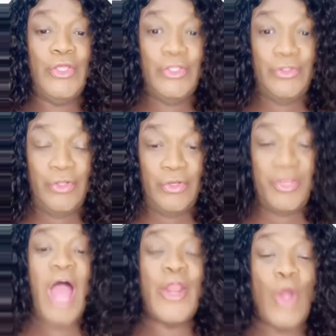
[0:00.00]

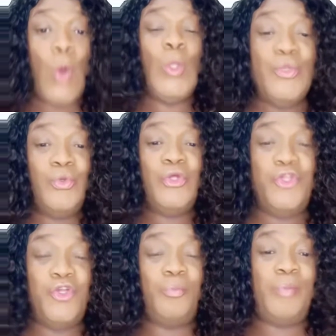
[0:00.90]
not only will
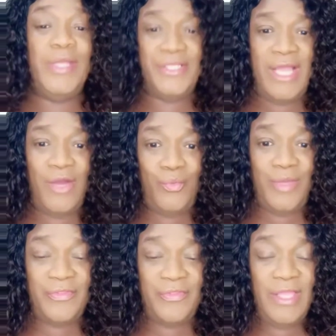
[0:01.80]
you be dealt with
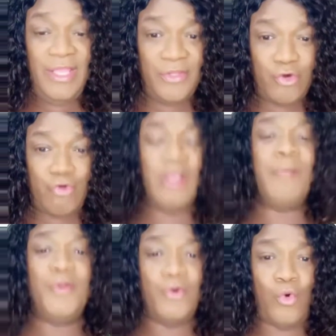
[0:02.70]
in the
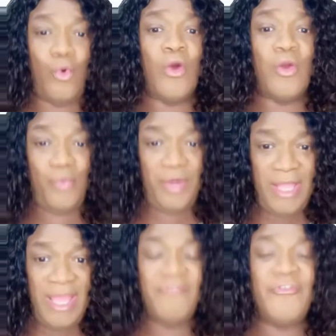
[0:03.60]
criminal court,
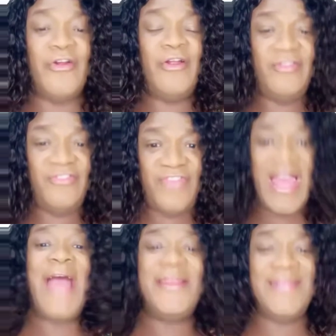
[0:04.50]
whatever
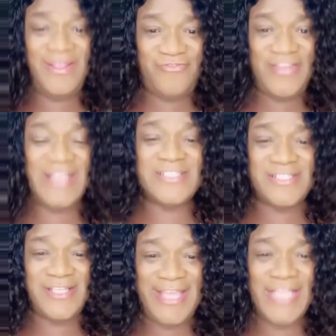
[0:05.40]
that
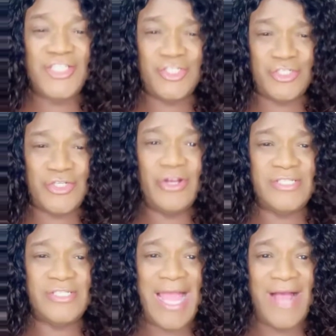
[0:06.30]
investigation turns
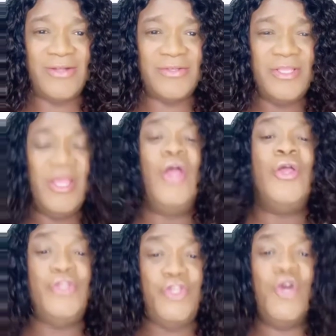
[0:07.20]
out,
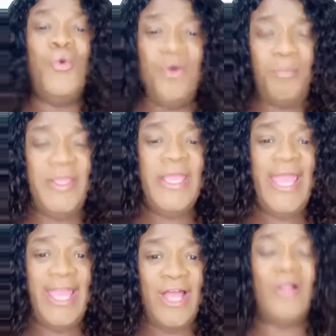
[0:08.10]
you will be
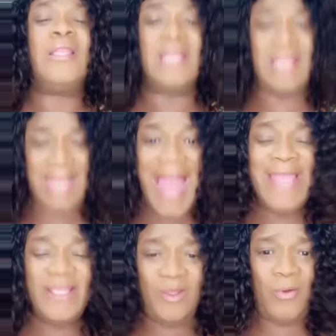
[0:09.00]
held
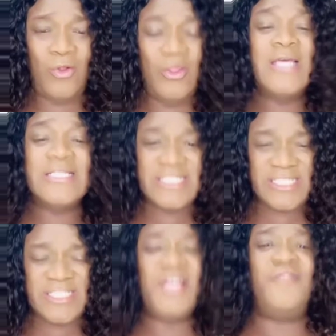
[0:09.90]
liable
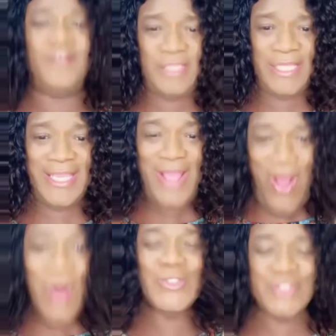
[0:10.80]
civilly
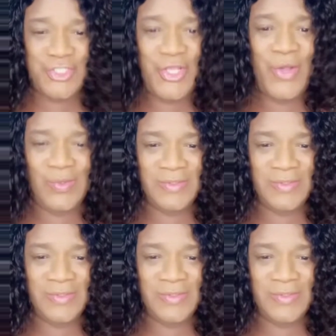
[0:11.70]
also.